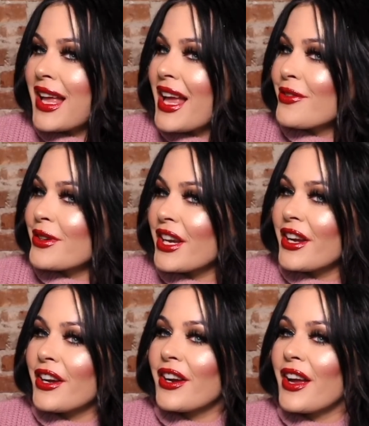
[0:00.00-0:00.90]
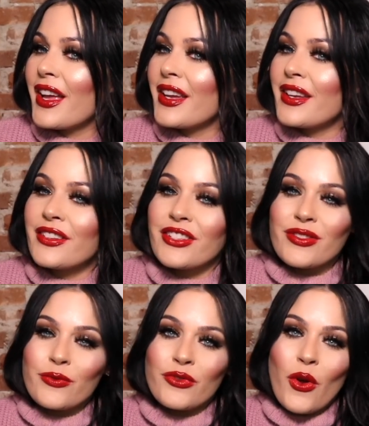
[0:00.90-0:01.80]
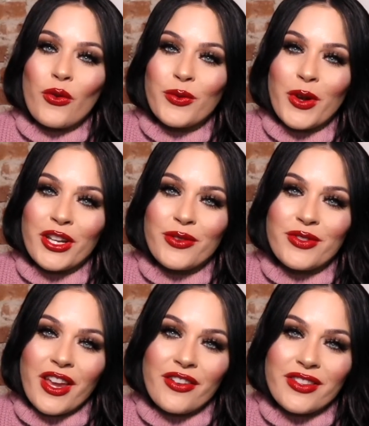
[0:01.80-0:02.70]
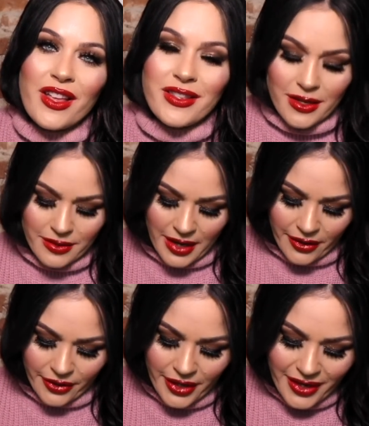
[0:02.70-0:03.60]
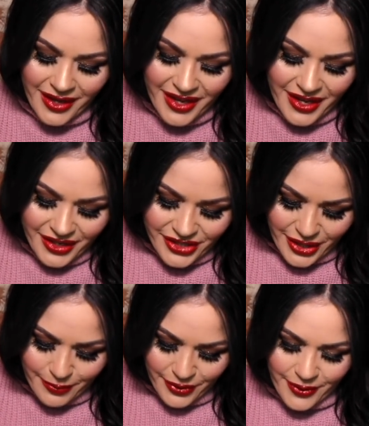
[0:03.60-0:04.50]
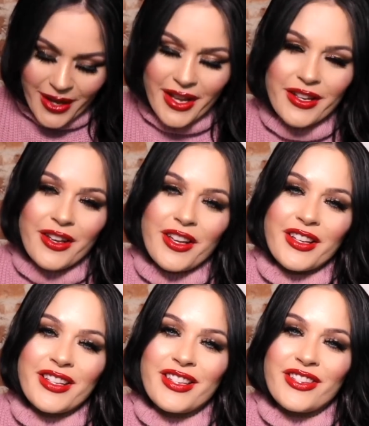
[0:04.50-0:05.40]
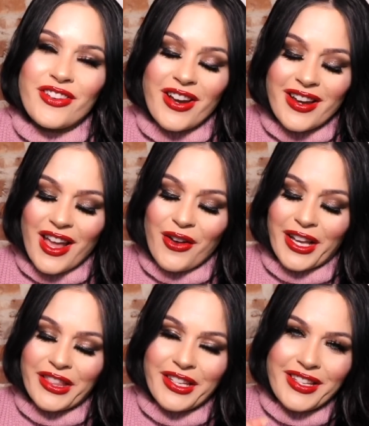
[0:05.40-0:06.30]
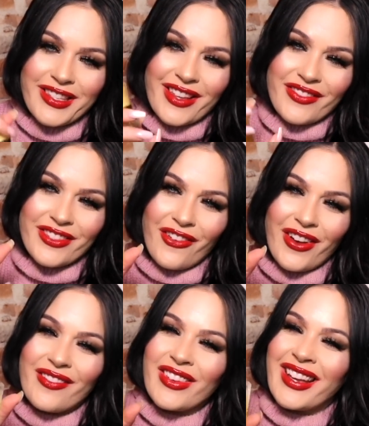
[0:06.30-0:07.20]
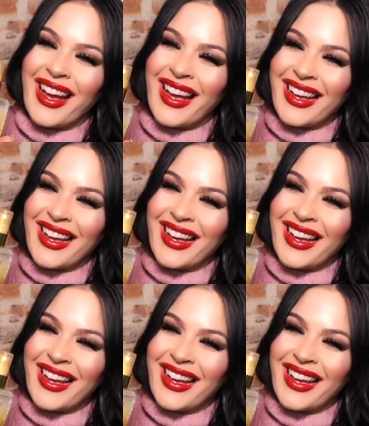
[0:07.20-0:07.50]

I don't care. I just only want to use Kérastase hair shampoo and uh, conditioner and now I got this. I'm so happy.